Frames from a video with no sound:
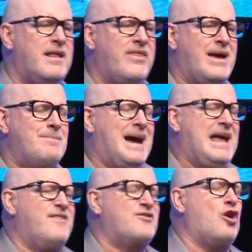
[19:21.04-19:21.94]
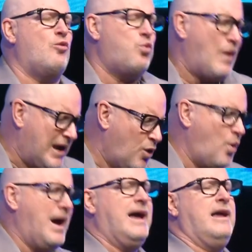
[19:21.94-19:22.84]
that may have run
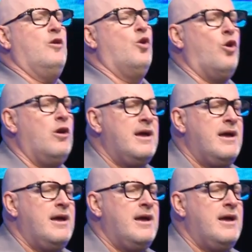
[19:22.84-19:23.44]
away or